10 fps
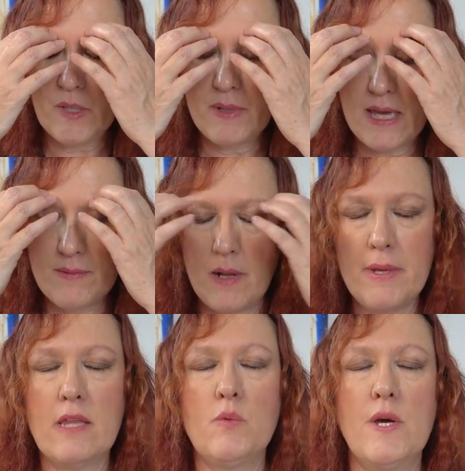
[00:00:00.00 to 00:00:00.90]
me
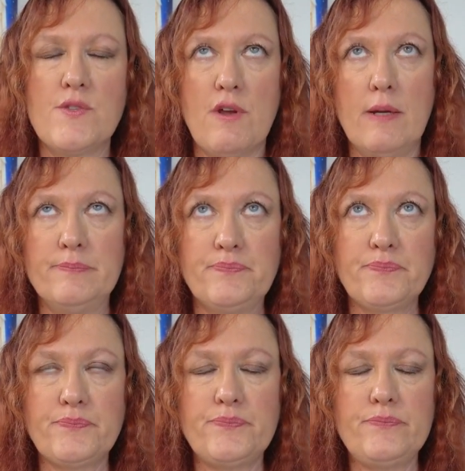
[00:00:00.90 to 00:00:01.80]
get the words right.
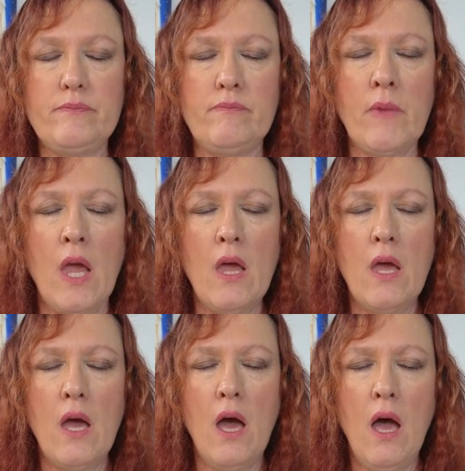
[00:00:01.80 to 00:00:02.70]

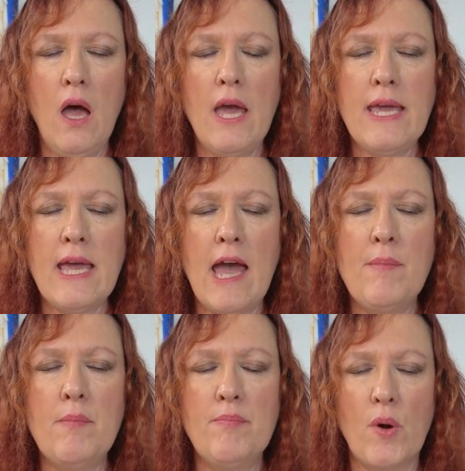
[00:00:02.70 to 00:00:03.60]
I
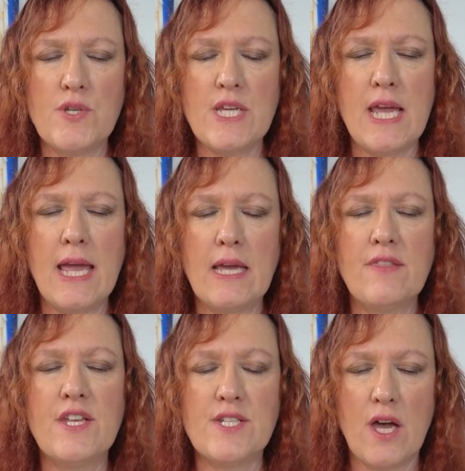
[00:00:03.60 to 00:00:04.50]
am
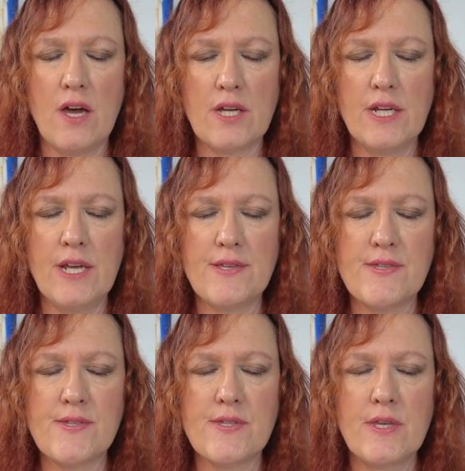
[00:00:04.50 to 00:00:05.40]
embodying the
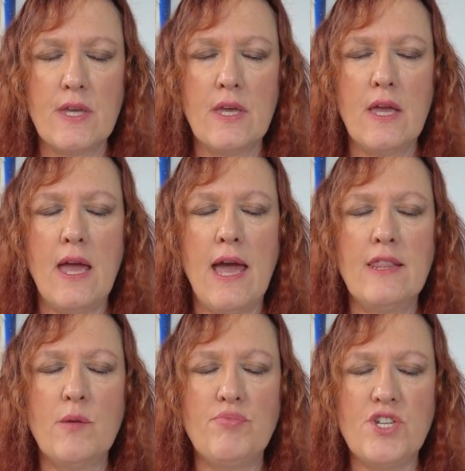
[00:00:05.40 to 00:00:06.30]
darkness
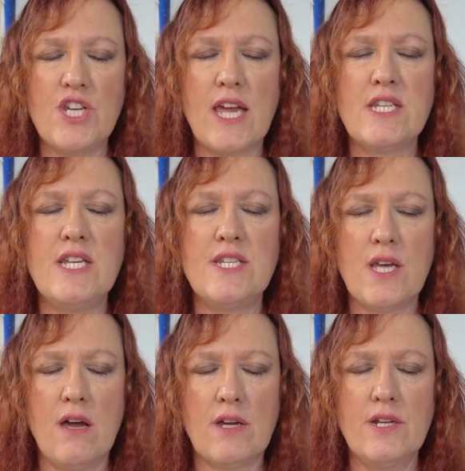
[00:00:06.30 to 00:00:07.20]
and the projected
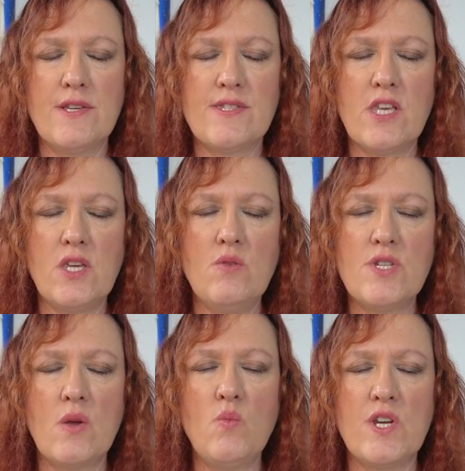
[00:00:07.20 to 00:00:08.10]
darkness that you
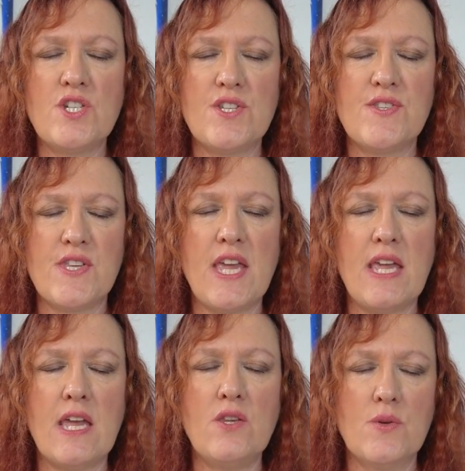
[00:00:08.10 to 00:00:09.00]
don't wish to see
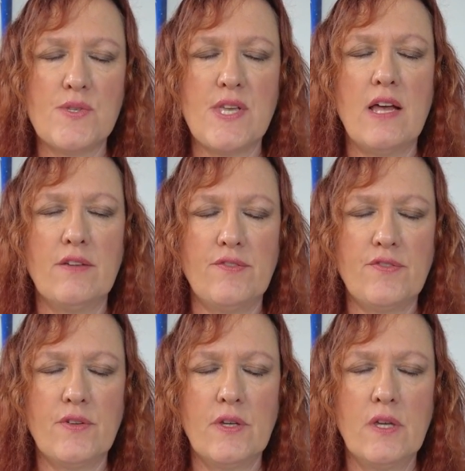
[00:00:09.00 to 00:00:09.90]
in yourself.